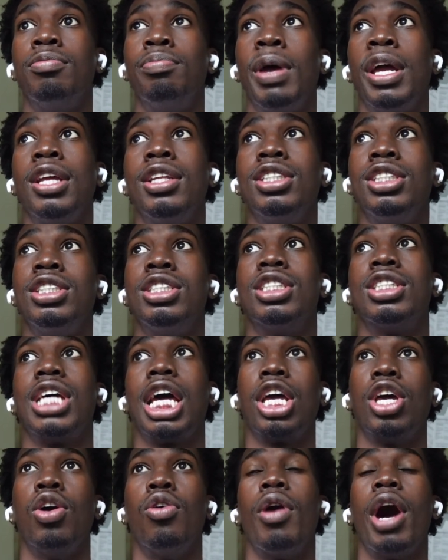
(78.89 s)
basically just
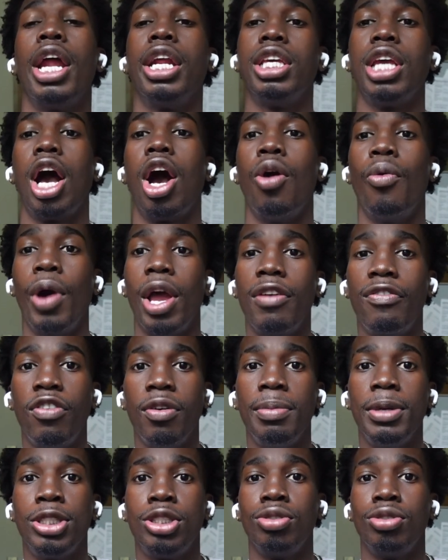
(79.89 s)
like go out of y'all way for me.